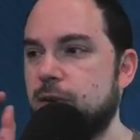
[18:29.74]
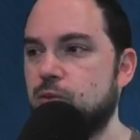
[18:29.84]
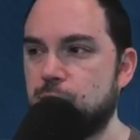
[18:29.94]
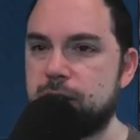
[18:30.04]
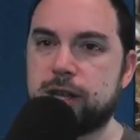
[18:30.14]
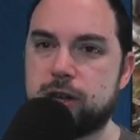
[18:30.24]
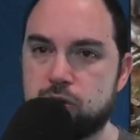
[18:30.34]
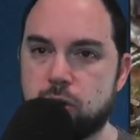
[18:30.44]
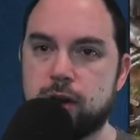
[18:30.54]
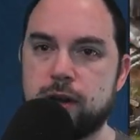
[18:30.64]
a really
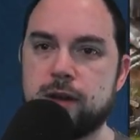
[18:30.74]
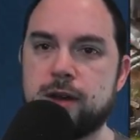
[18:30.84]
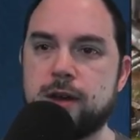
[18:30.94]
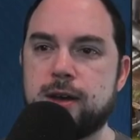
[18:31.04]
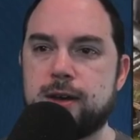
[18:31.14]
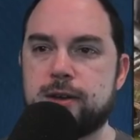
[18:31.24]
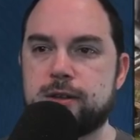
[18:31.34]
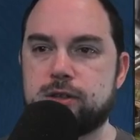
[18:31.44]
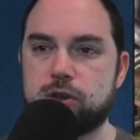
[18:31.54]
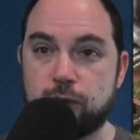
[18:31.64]
good
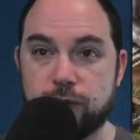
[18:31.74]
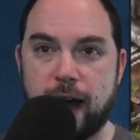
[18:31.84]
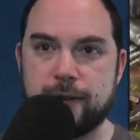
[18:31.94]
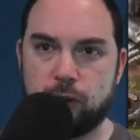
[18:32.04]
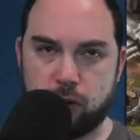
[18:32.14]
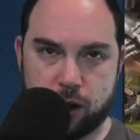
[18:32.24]
survival